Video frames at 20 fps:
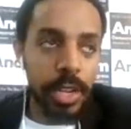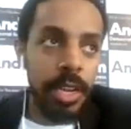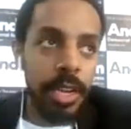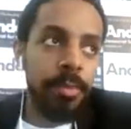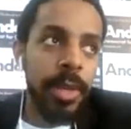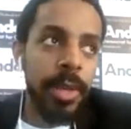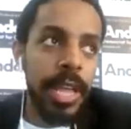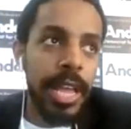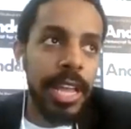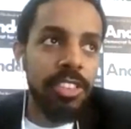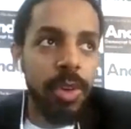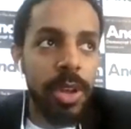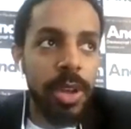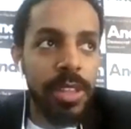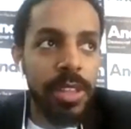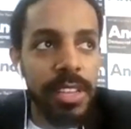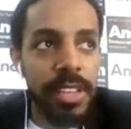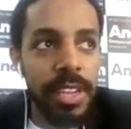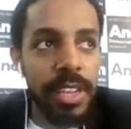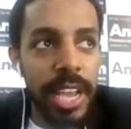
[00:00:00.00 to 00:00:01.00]
And so I think
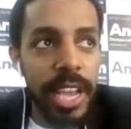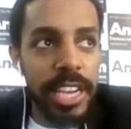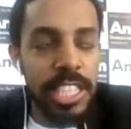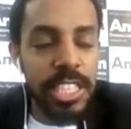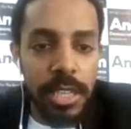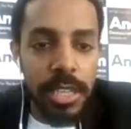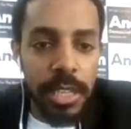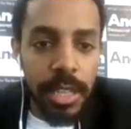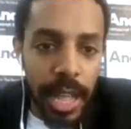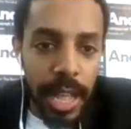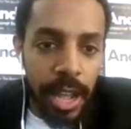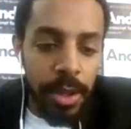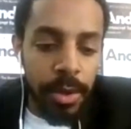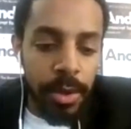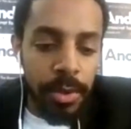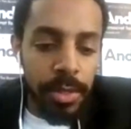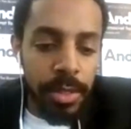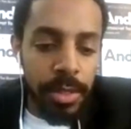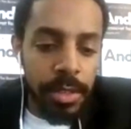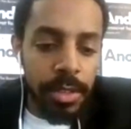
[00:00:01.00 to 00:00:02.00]
it actually doesn't
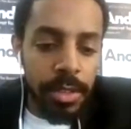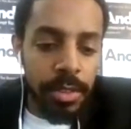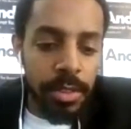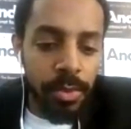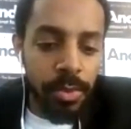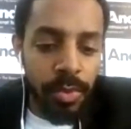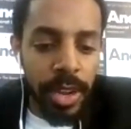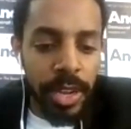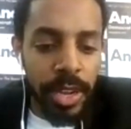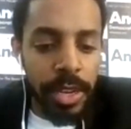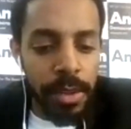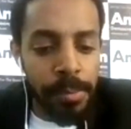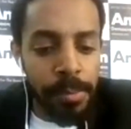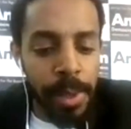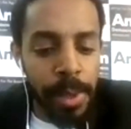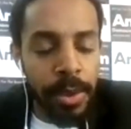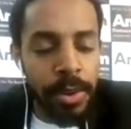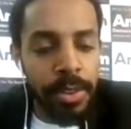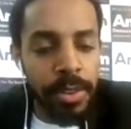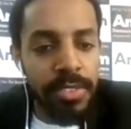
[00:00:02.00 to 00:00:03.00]
allow the right
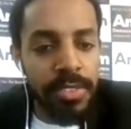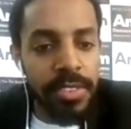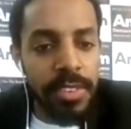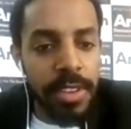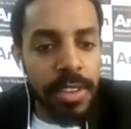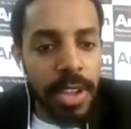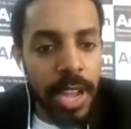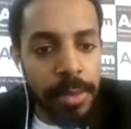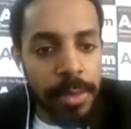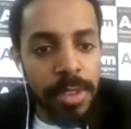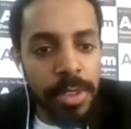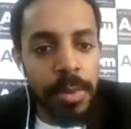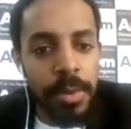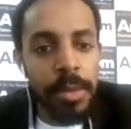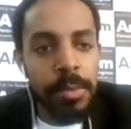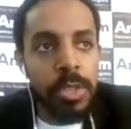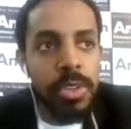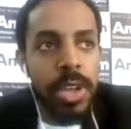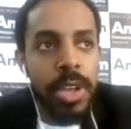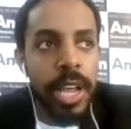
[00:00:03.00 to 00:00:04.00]
amount of time to be
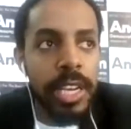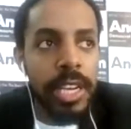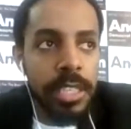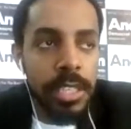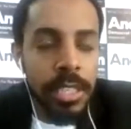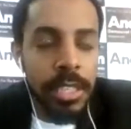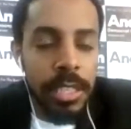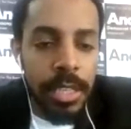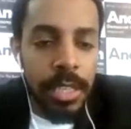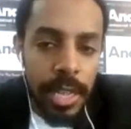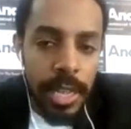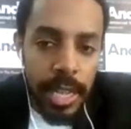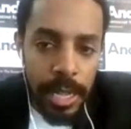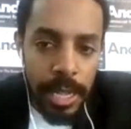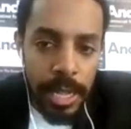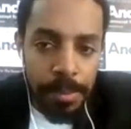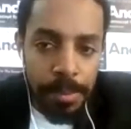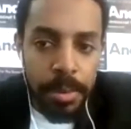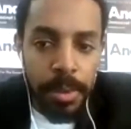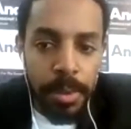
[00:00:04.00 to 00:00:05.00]
able to actually
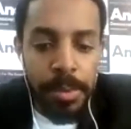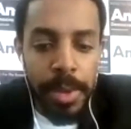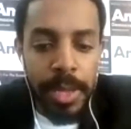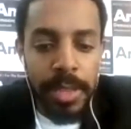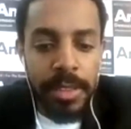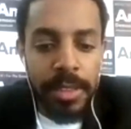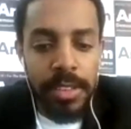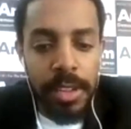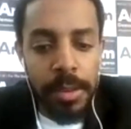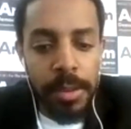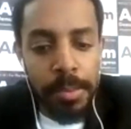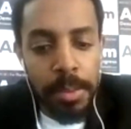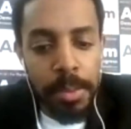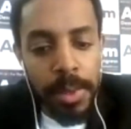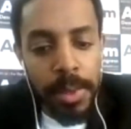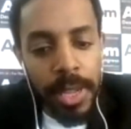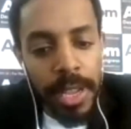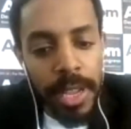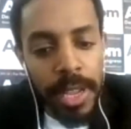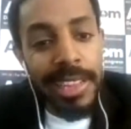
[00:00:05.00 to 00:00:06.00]
implement a plan and
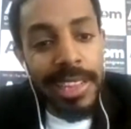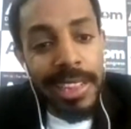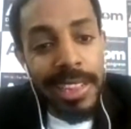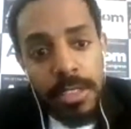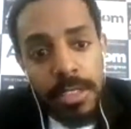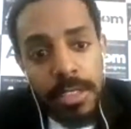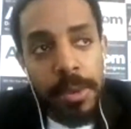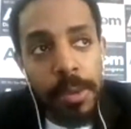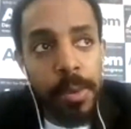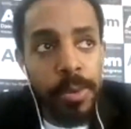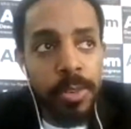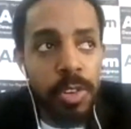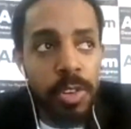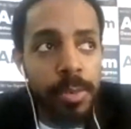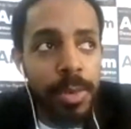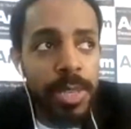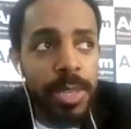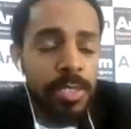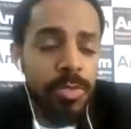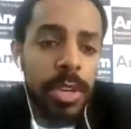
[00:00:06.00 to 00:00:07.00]
listen to people. So
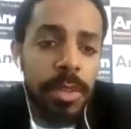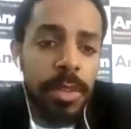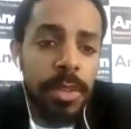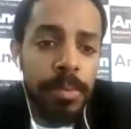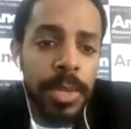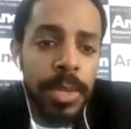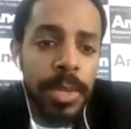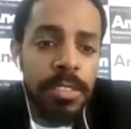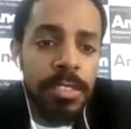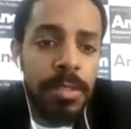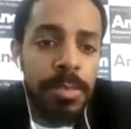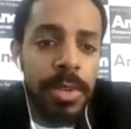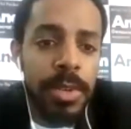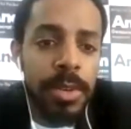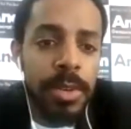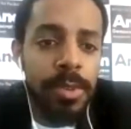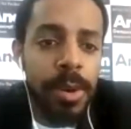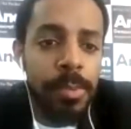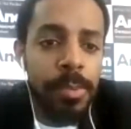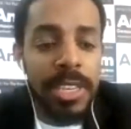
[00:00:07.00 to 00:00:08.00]
much of what it means to be a
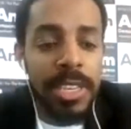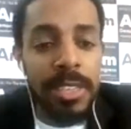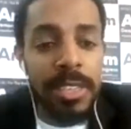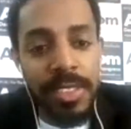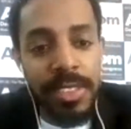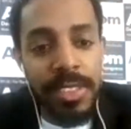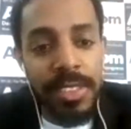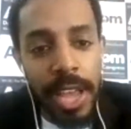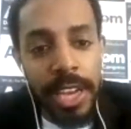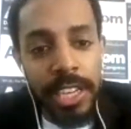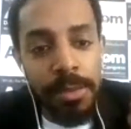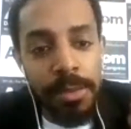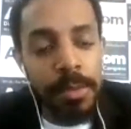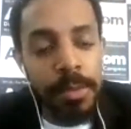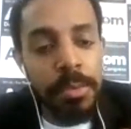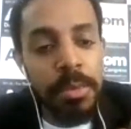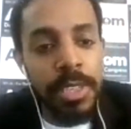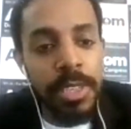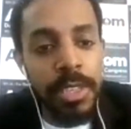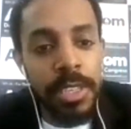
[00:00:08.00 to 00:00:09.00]
representative is to actually be
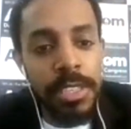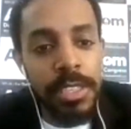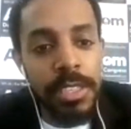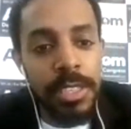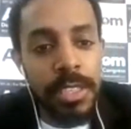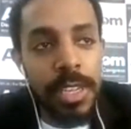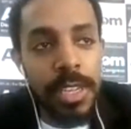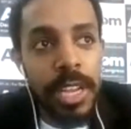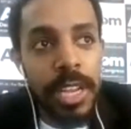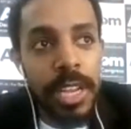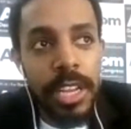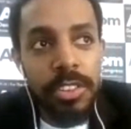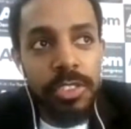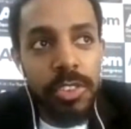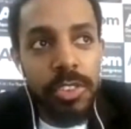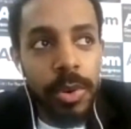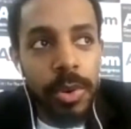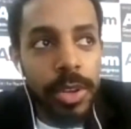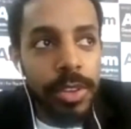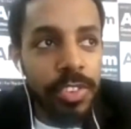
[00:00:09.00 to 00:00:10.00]
able to listen.
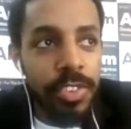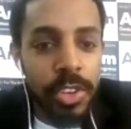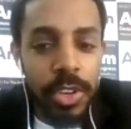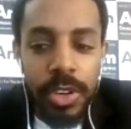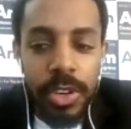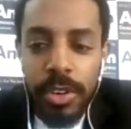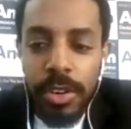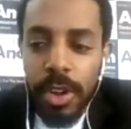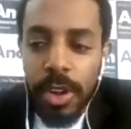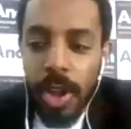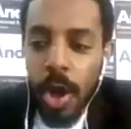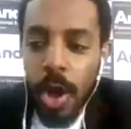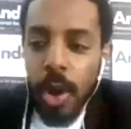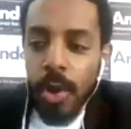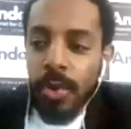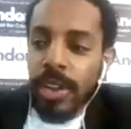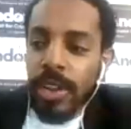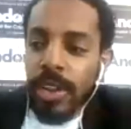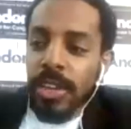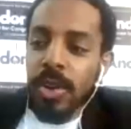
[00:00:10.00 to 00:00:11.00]
So if you're
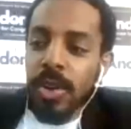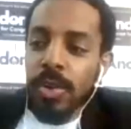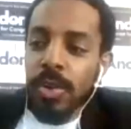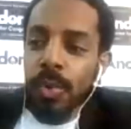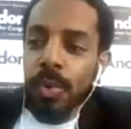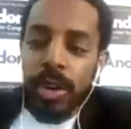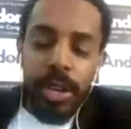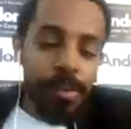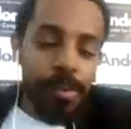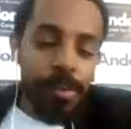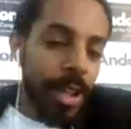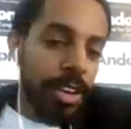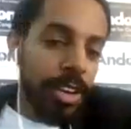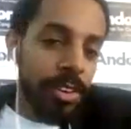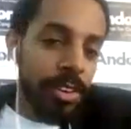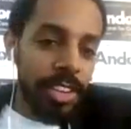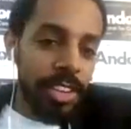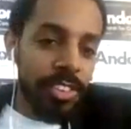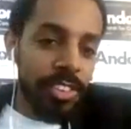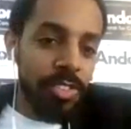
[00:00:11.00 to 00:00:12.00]
already worrying about your
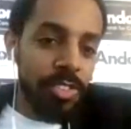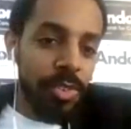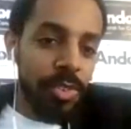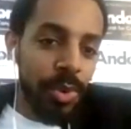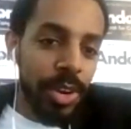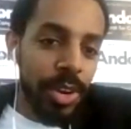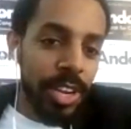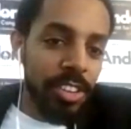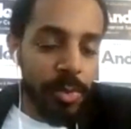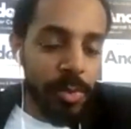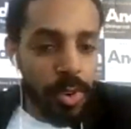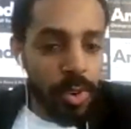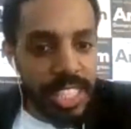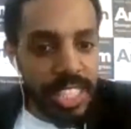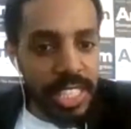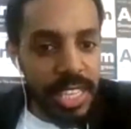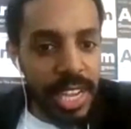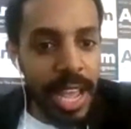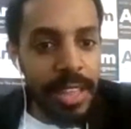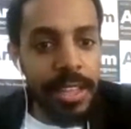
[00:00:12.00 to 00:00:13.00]
next race before you've actually
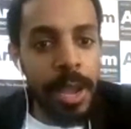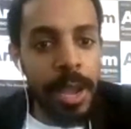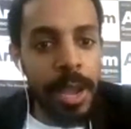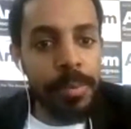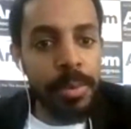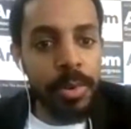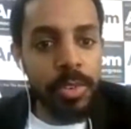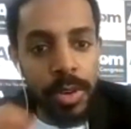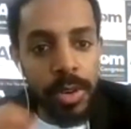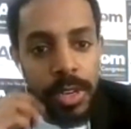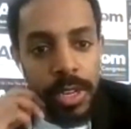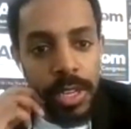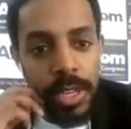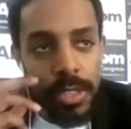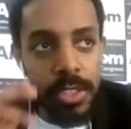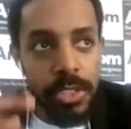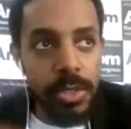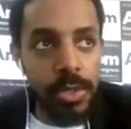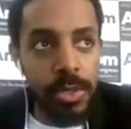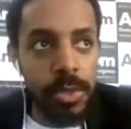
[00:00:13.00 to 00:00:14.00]
had the opportunity
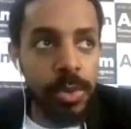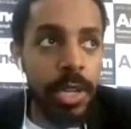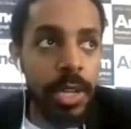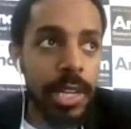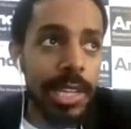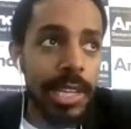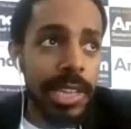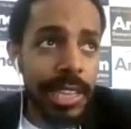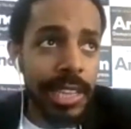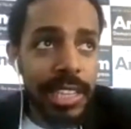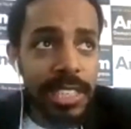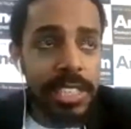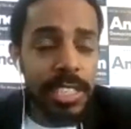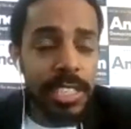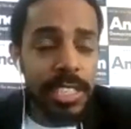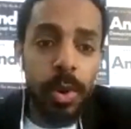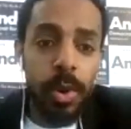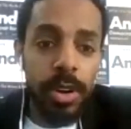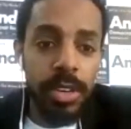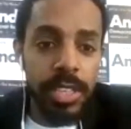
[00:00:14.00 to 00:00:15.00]
to listen to
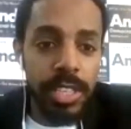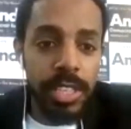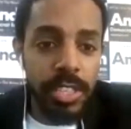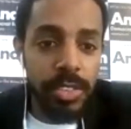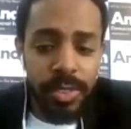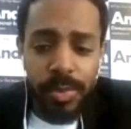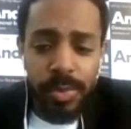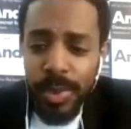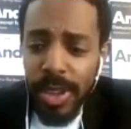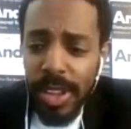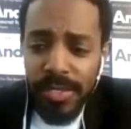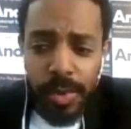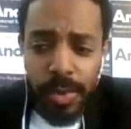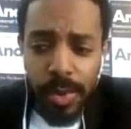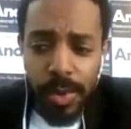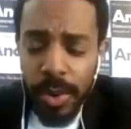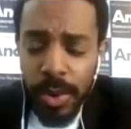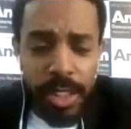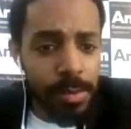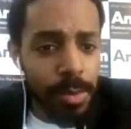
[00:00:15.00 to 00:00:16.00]
district, we have
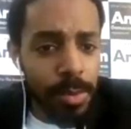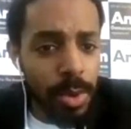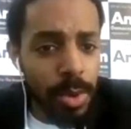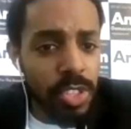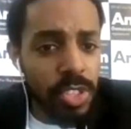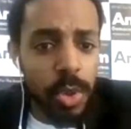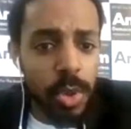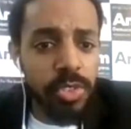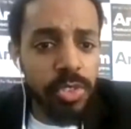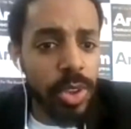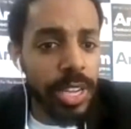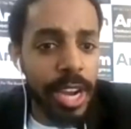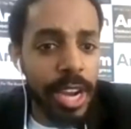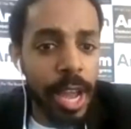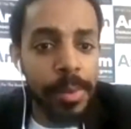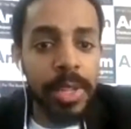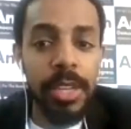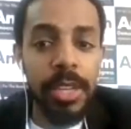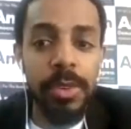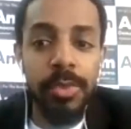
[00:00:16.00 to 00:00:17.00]
one of the most
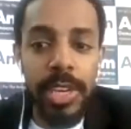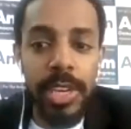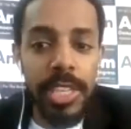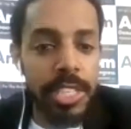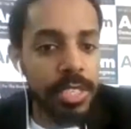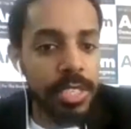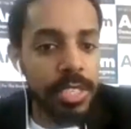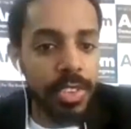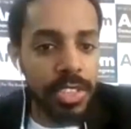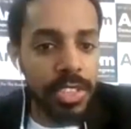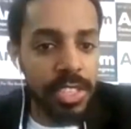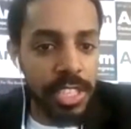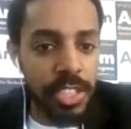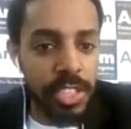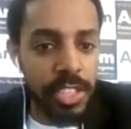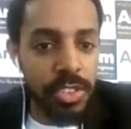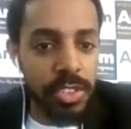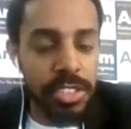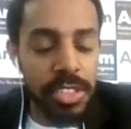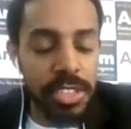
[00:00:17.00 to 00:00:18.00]
socioeconomically racially diverse
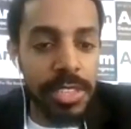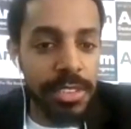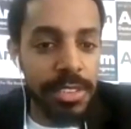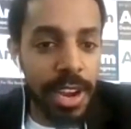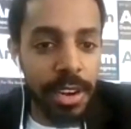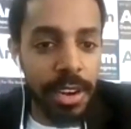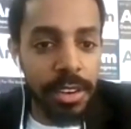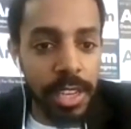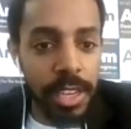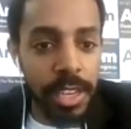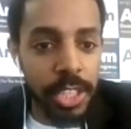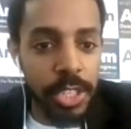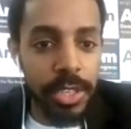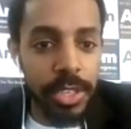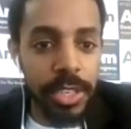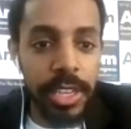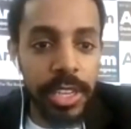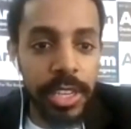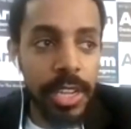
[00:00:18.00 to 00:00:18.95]
districts in the entire country.